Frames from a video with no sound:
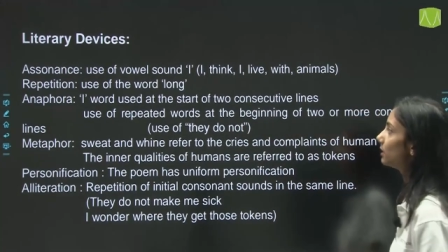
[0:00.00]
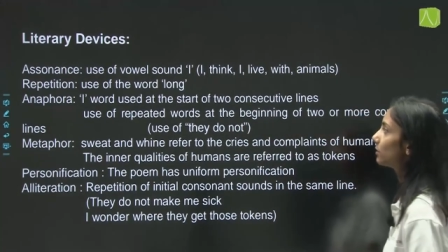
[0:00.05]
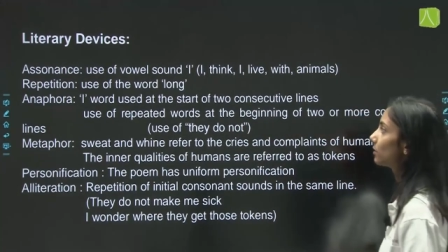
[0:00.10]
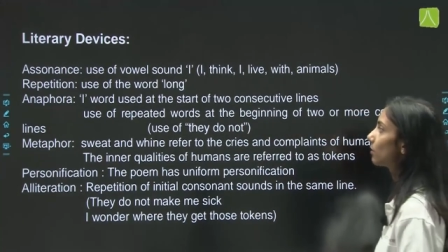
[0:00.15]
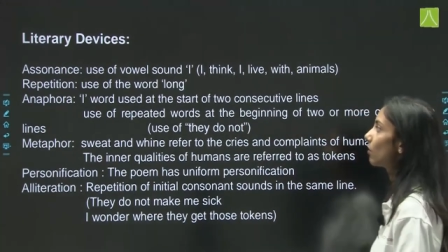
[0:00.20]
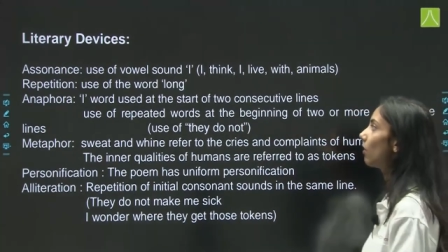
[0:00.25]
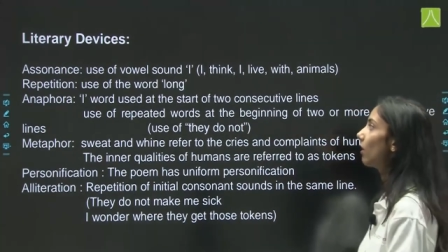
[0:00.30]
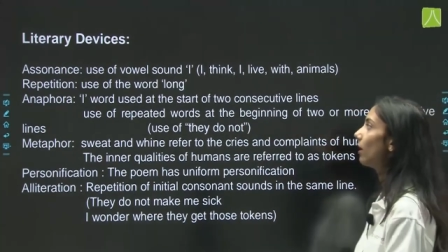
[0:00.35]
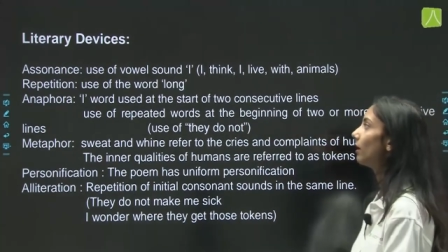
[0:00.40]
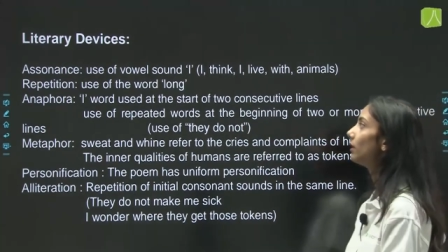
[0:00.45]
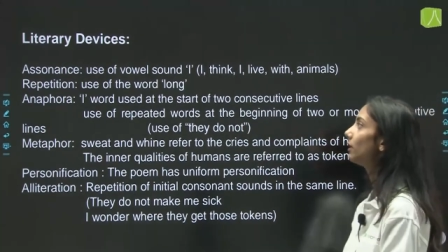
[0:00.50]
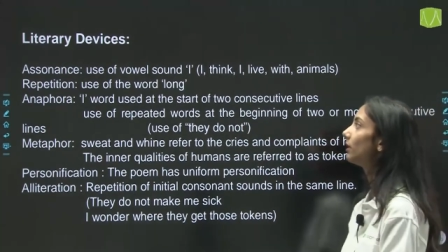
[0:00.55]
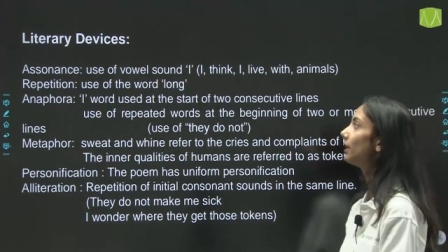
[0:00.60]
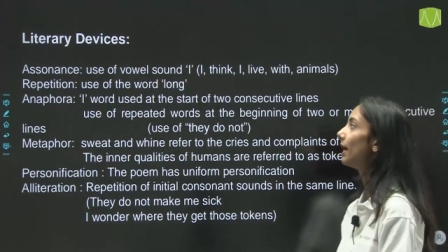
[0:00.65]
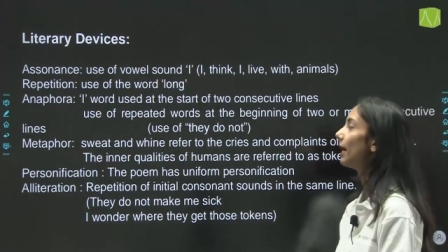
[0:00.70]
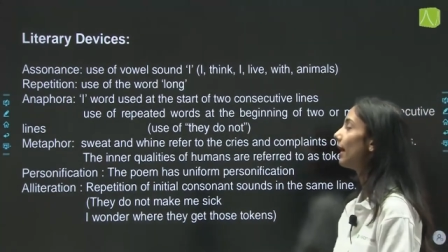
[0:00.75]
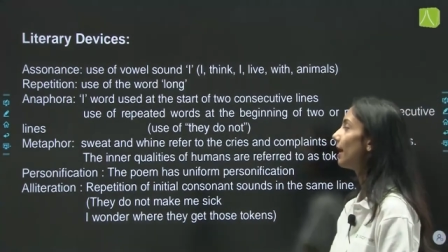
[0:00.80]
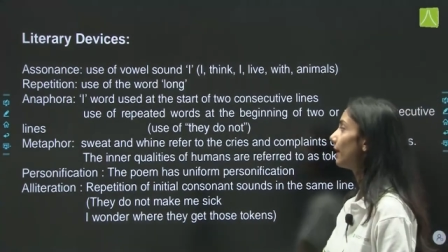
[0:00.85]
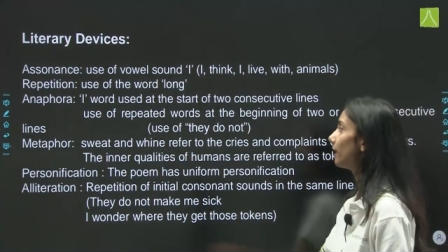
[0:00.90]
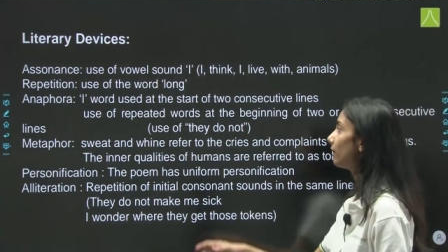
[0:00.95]
is called
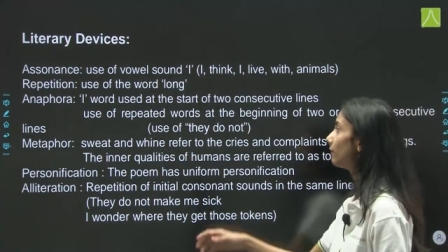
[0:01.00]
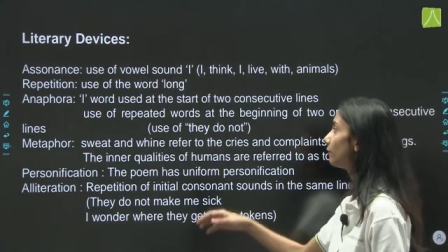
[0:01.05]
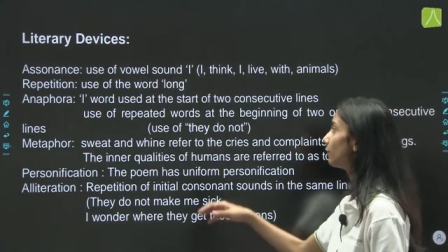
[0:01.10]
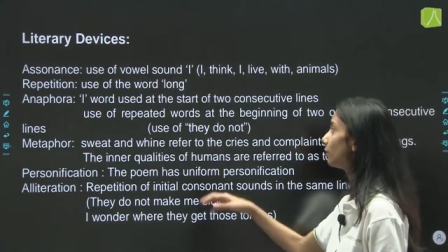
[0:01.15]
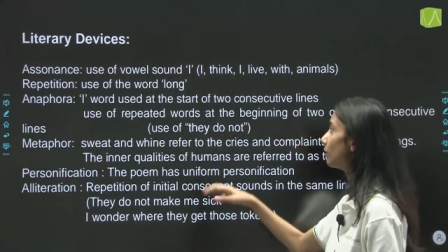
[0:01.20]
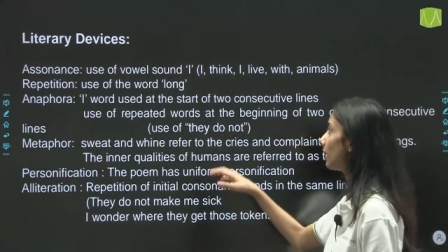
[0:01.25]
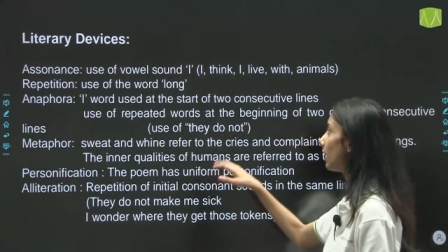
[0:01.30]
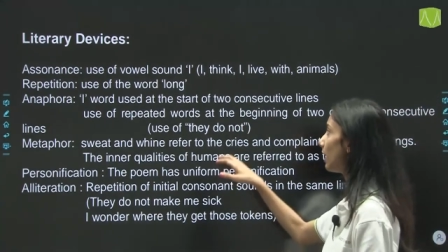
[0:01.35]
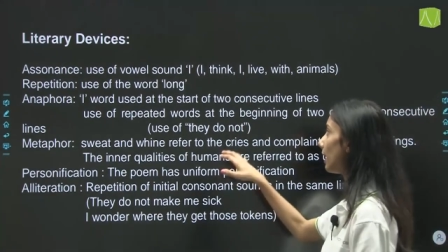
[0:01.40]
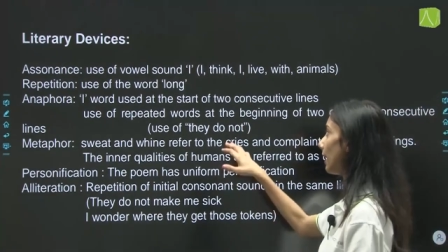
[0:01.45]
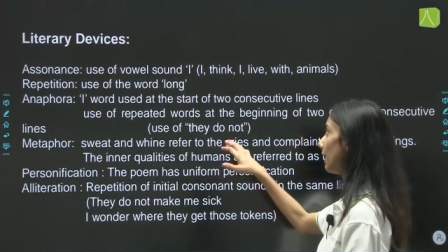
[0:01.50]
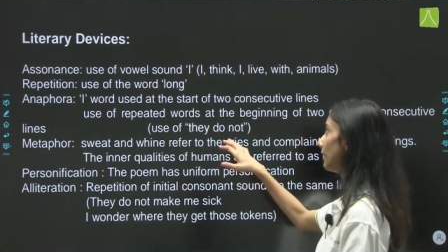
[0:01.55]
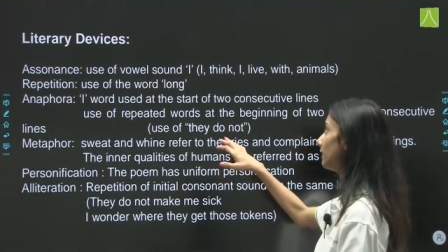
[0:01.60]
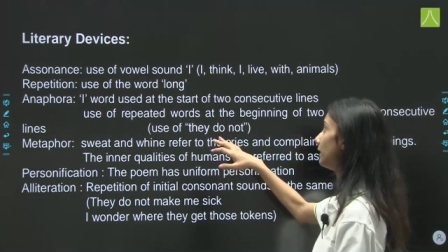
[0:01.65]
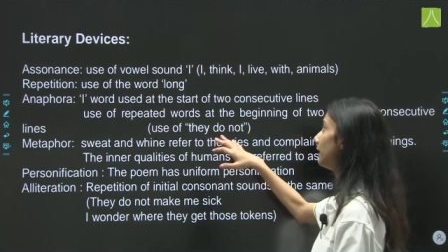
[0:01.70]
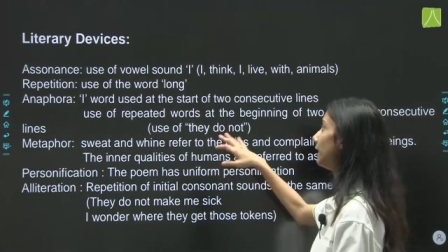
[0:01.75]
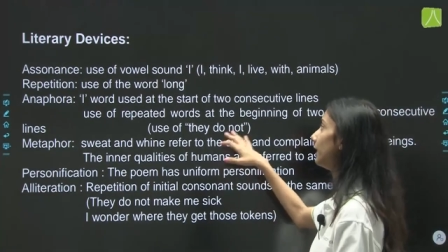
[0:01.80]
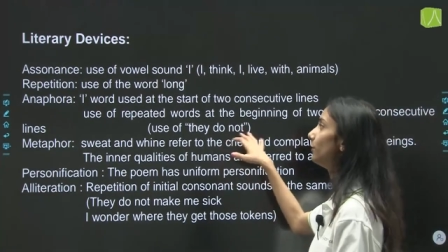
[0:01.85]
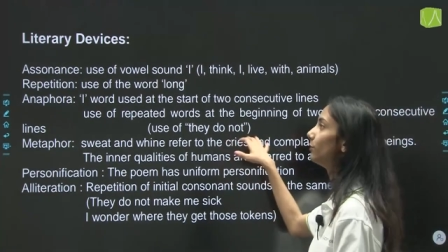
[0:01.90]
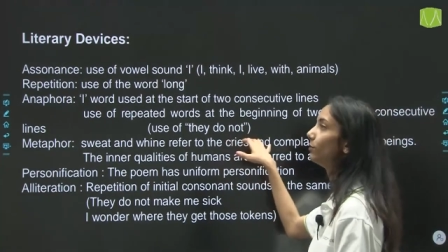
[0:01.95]
anaphora,
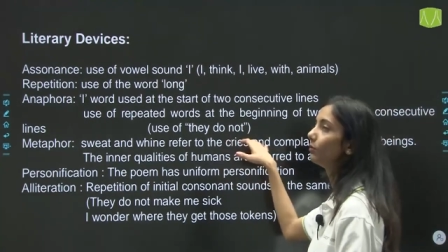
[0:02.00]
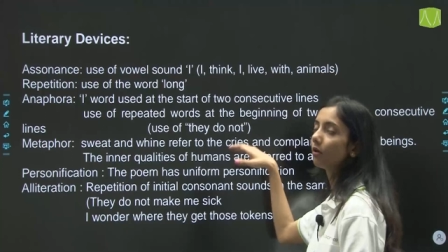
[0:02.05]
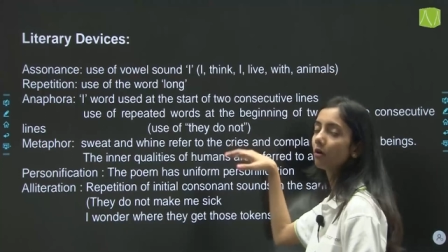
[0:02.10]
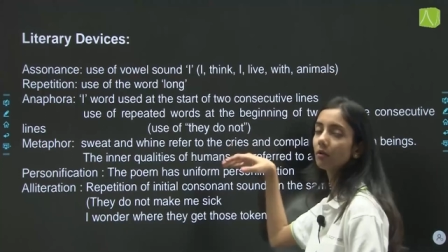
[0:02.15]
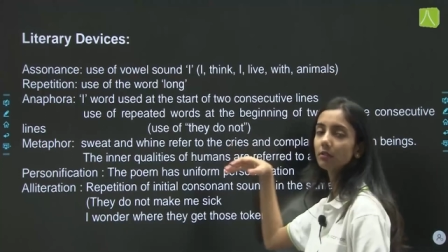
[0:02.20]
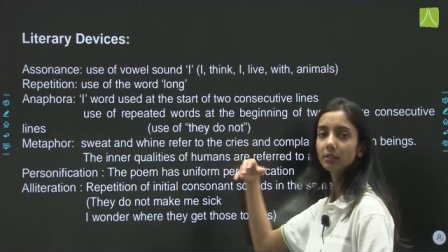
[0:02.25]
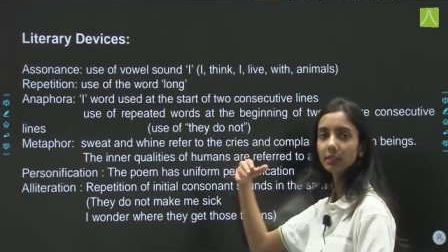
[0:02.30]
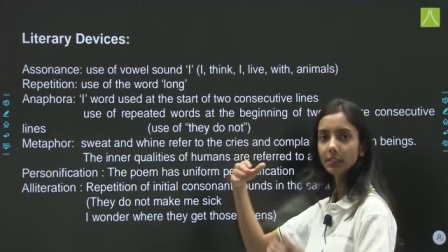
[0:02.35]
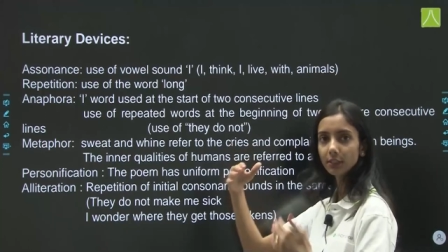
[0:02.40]
and they do not,